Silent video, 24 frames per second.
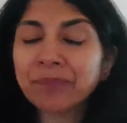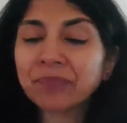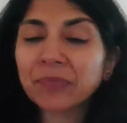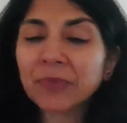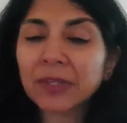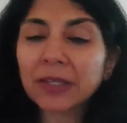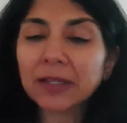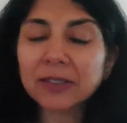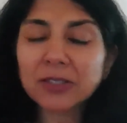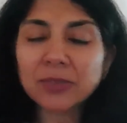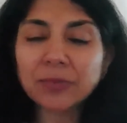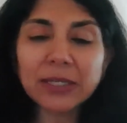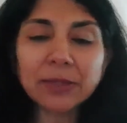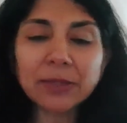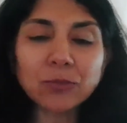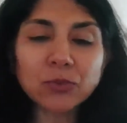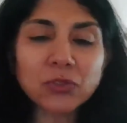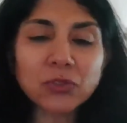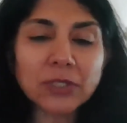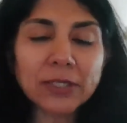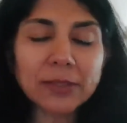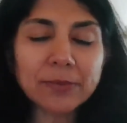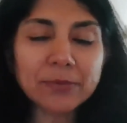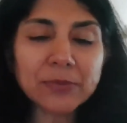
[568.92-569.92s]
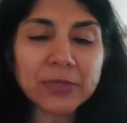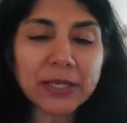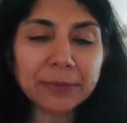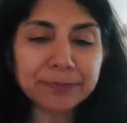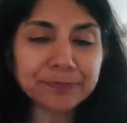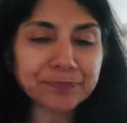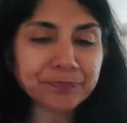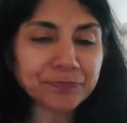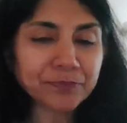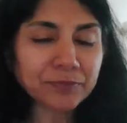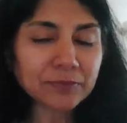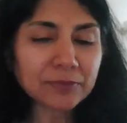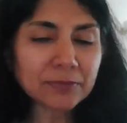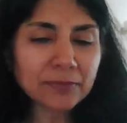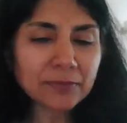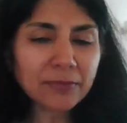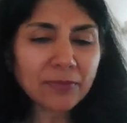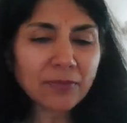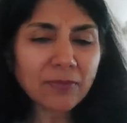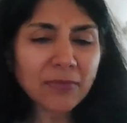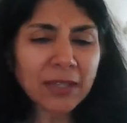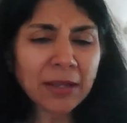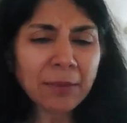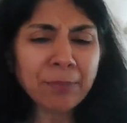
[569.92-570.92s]
Kashmiri Muslims are
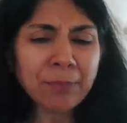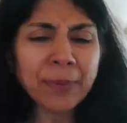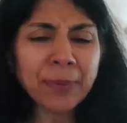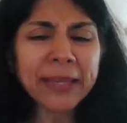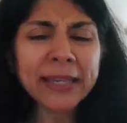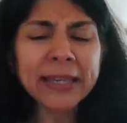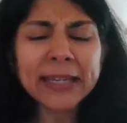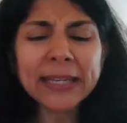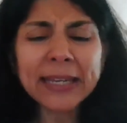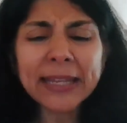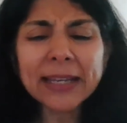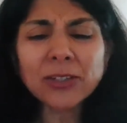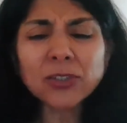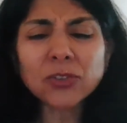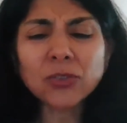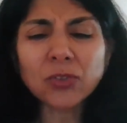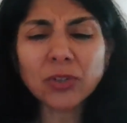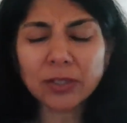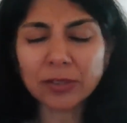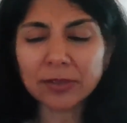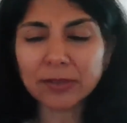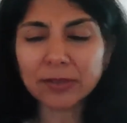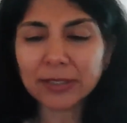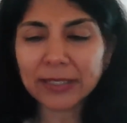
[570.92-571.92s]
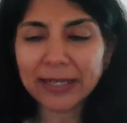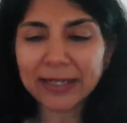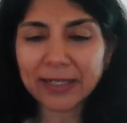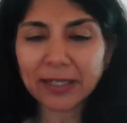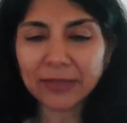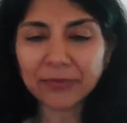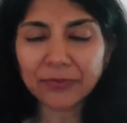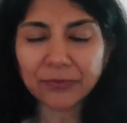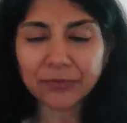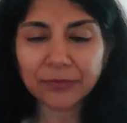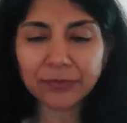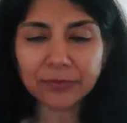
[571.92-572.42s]
beginning to kind of